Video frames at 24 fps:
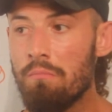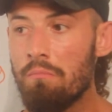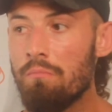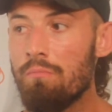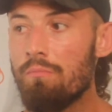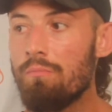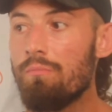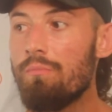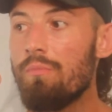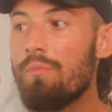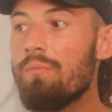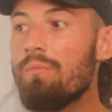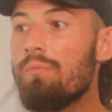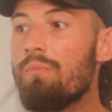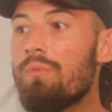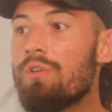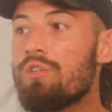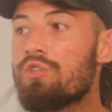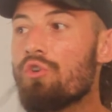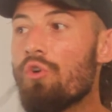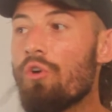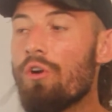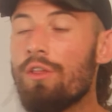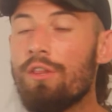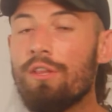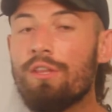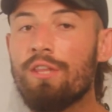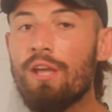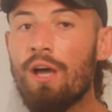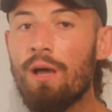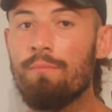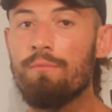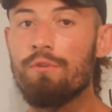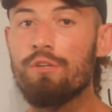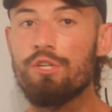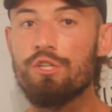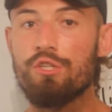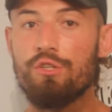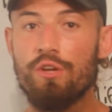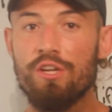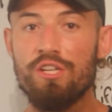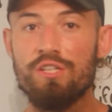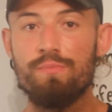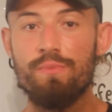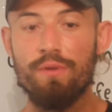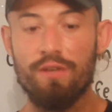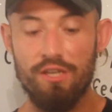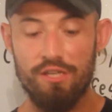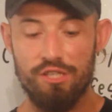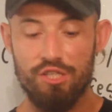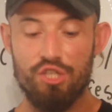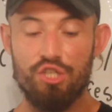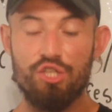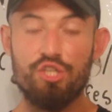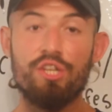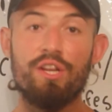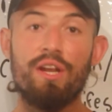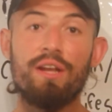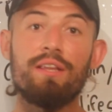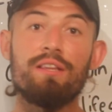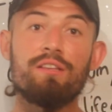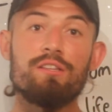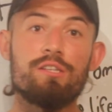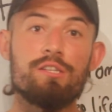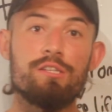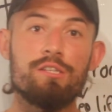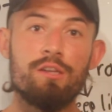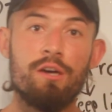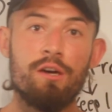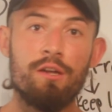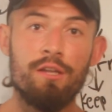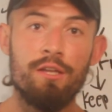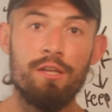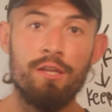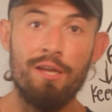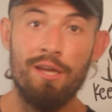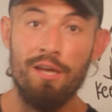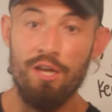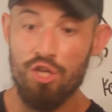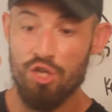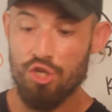Majority of the time you're stressed because shit, I didn't study,